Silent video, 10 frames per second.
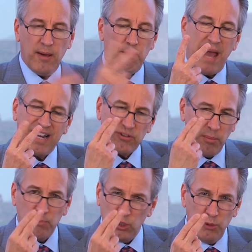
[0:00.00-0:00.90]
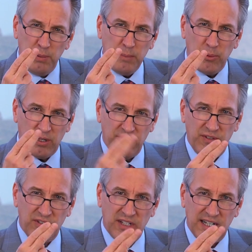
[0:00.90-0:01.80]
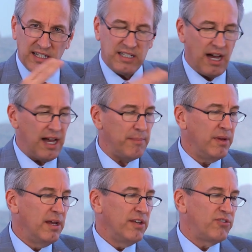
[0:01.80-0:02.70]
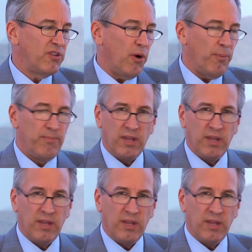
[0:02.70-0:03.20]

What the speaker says: Maximum two people can visit at a time. So